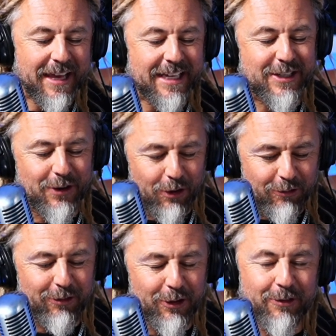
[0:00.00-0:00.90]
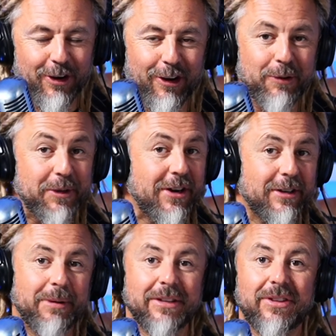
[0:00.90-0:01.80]
It's the overflow of your heart. We
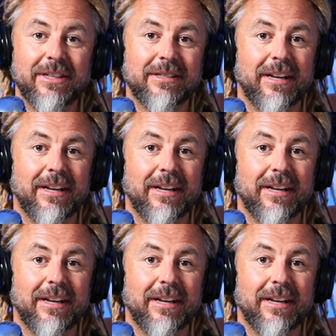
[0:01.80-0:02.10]
talked about this.